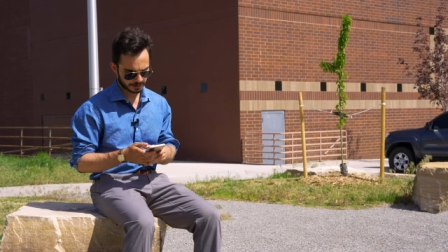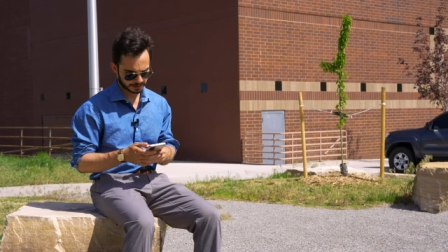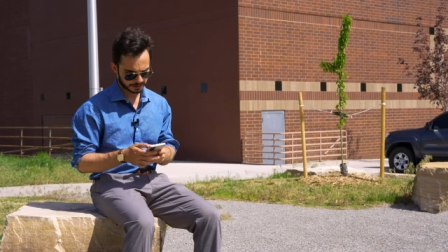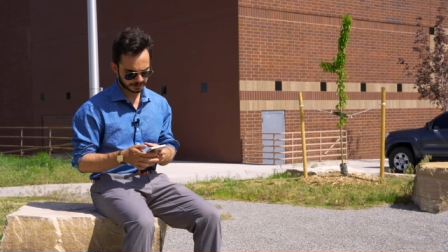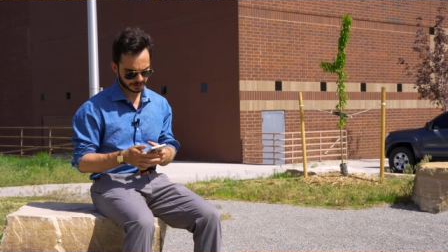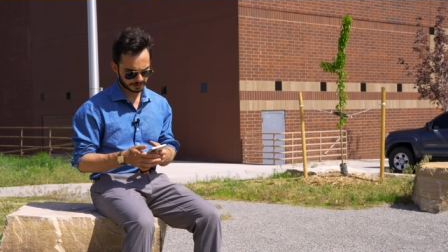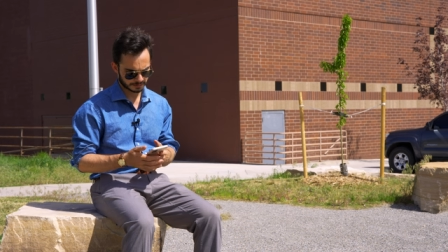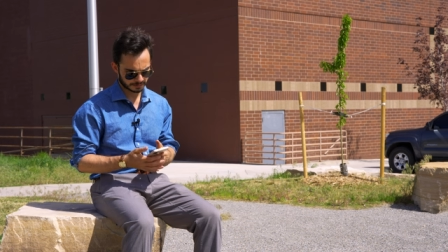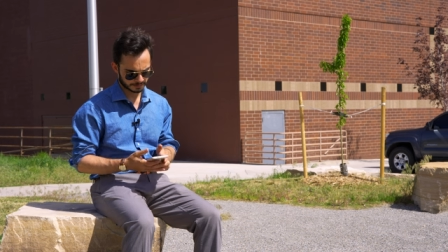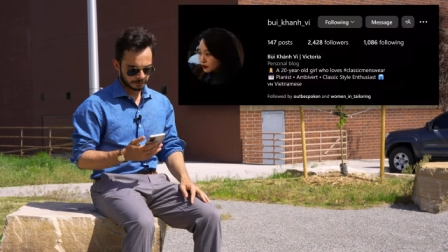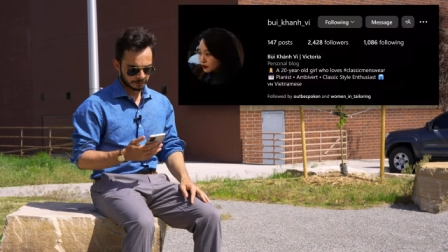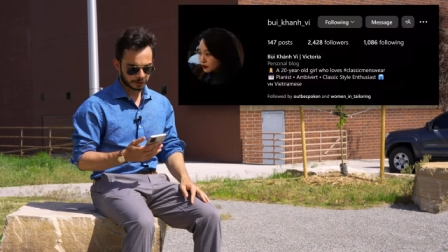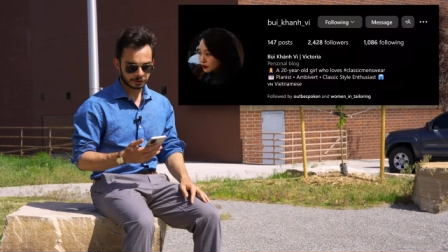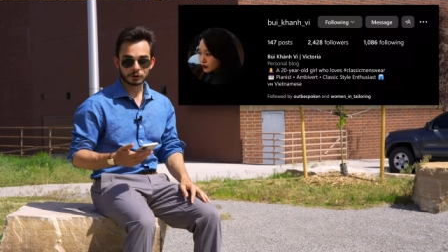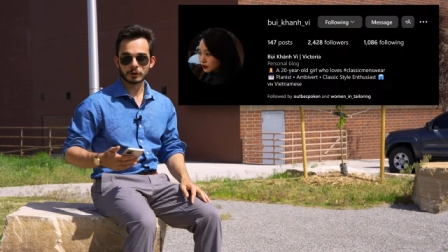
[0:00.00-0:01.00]
this is it.
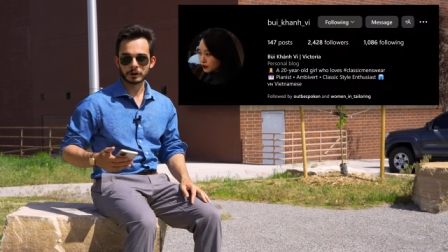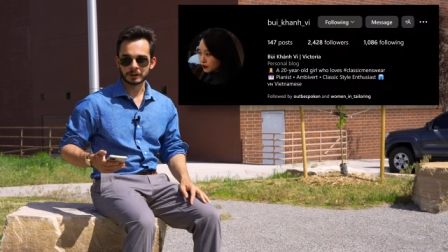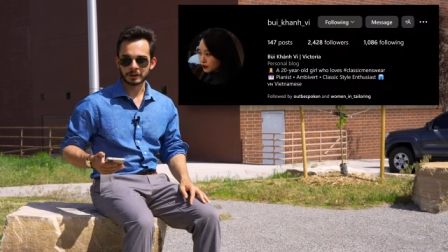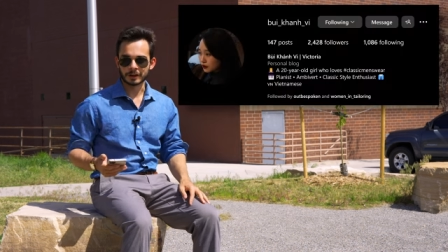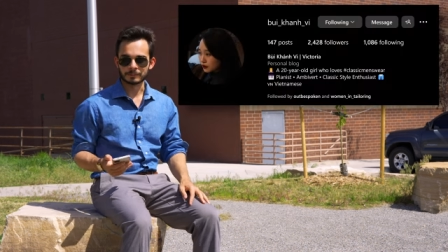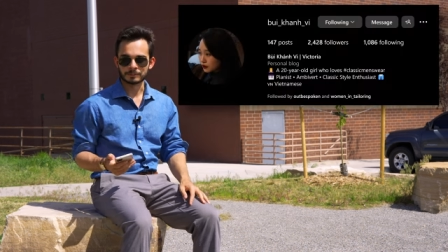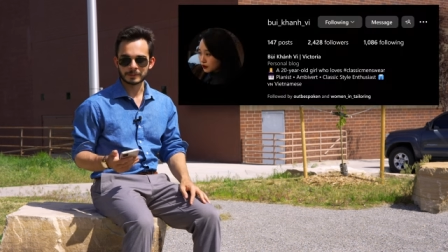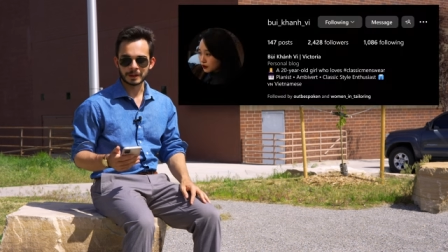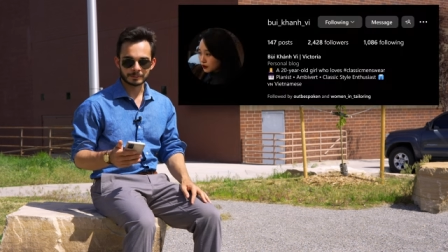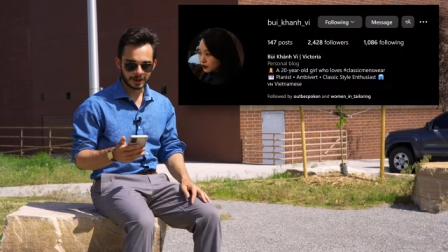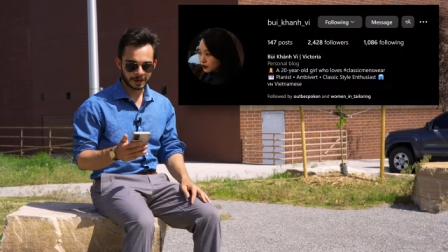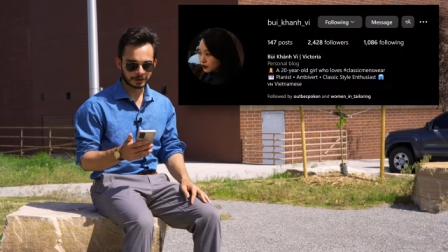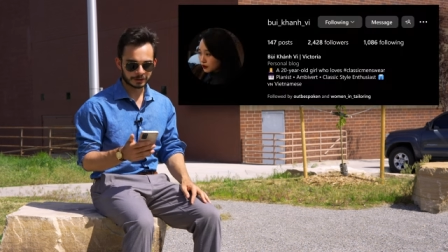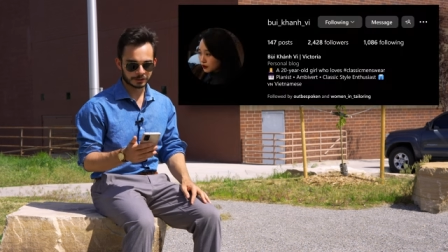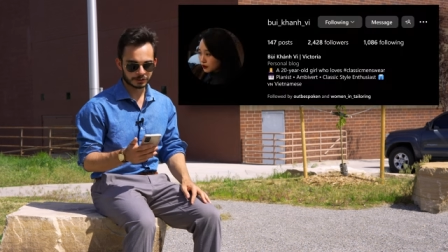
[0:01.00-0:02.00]
Victoria. I'm
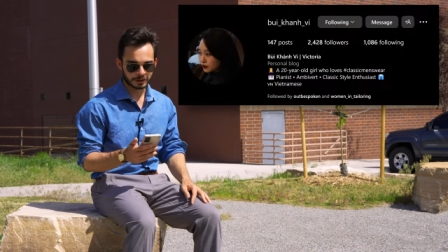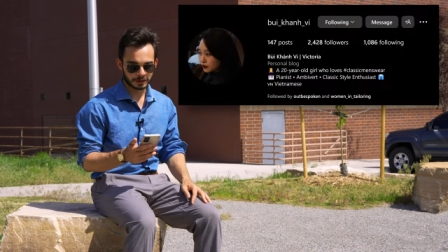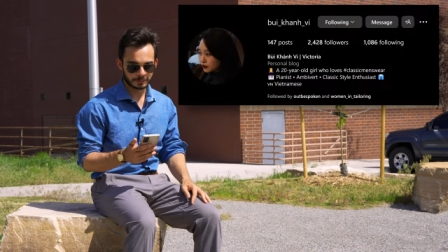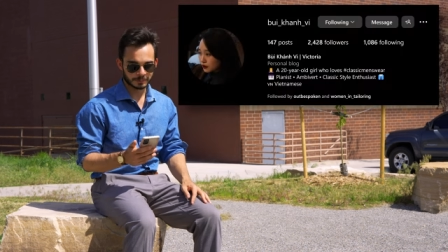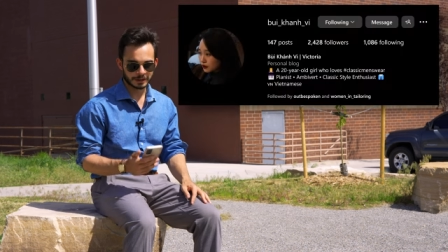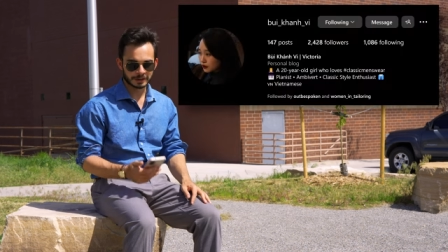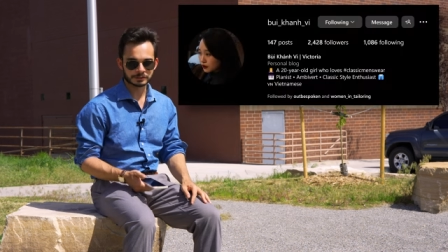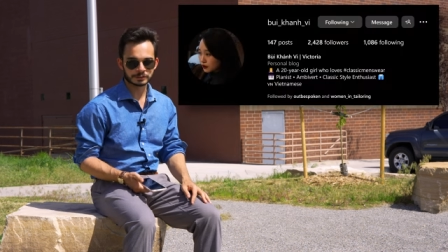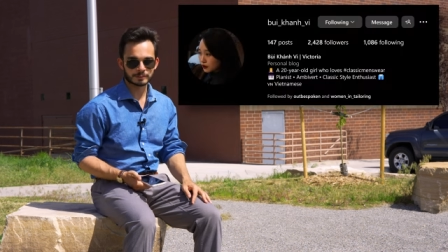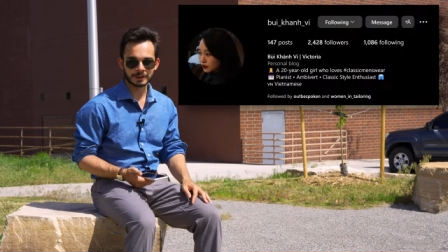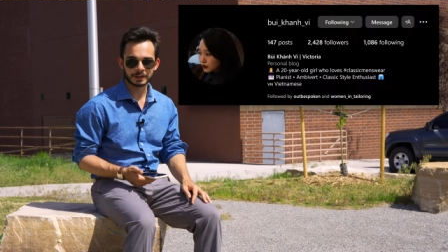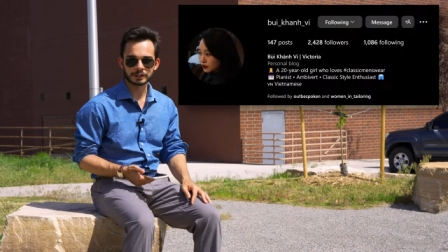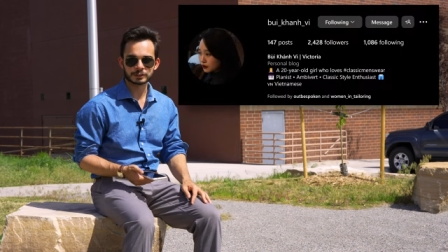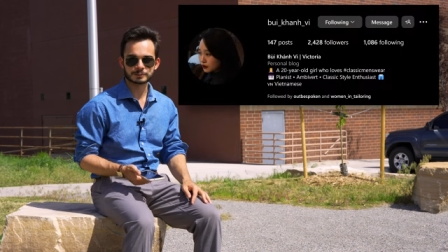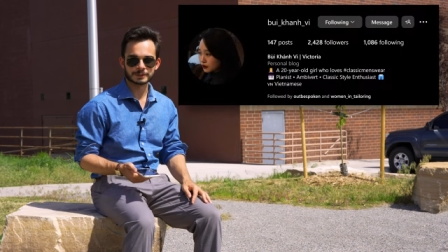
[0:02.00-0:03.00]
not gonna try to pronounce the
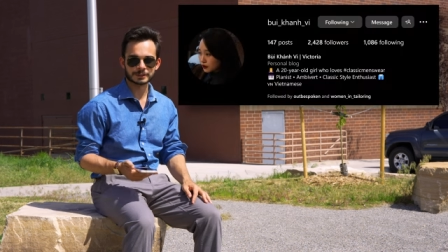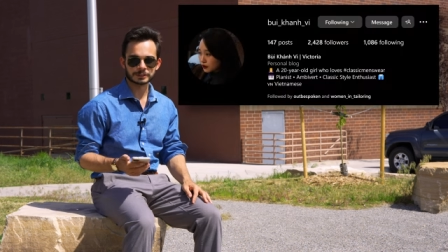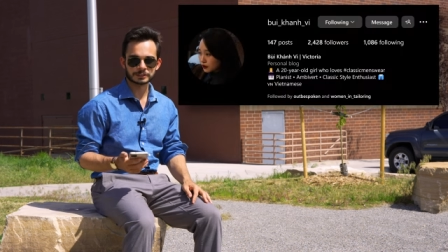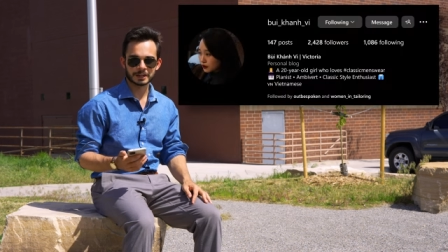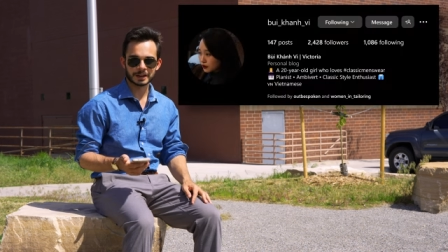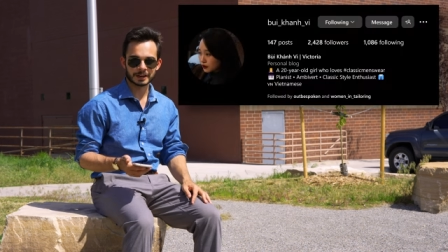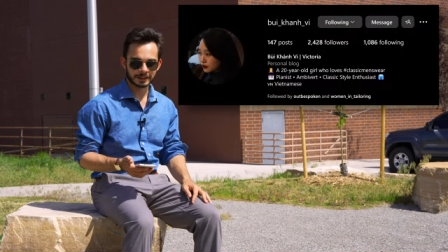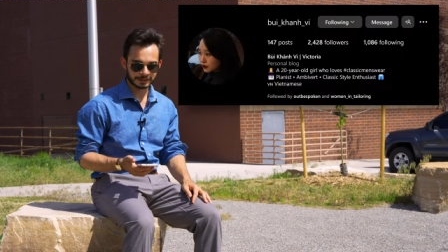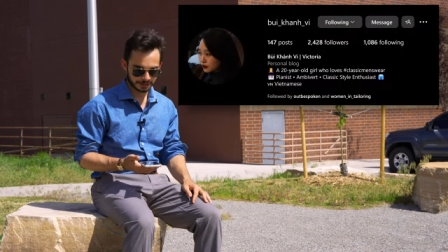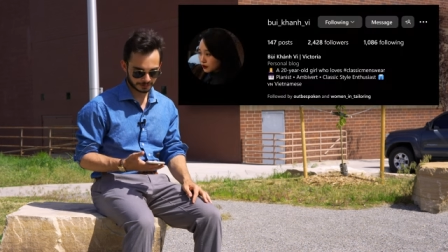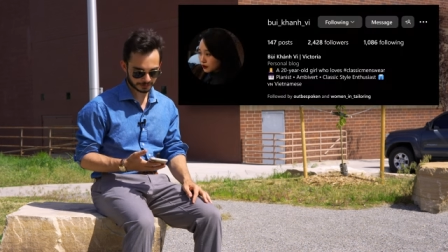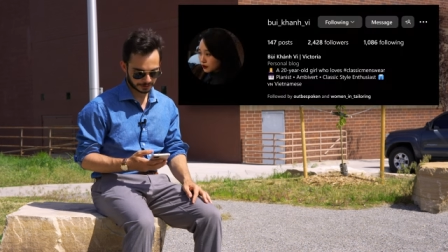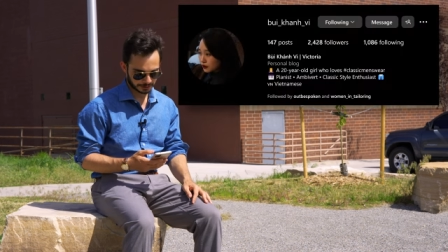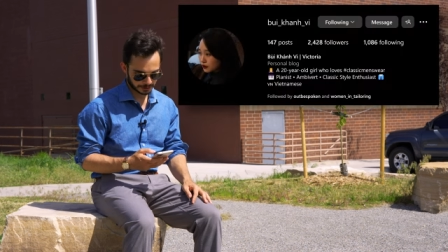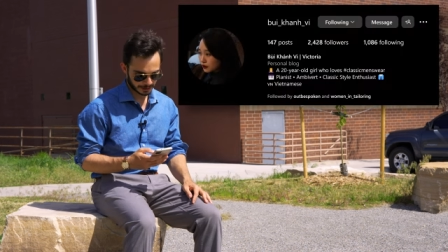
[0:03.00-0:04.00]
page because I
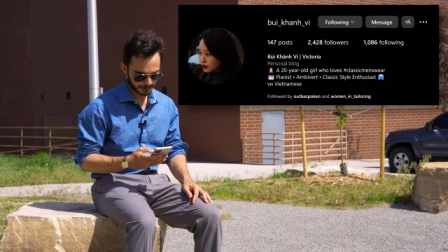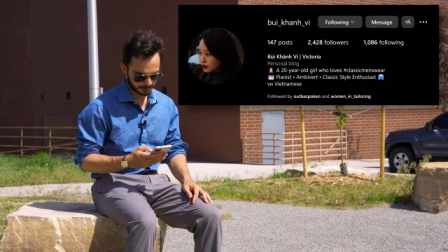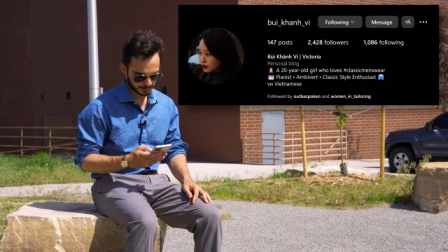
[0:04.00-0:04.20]
definitely can't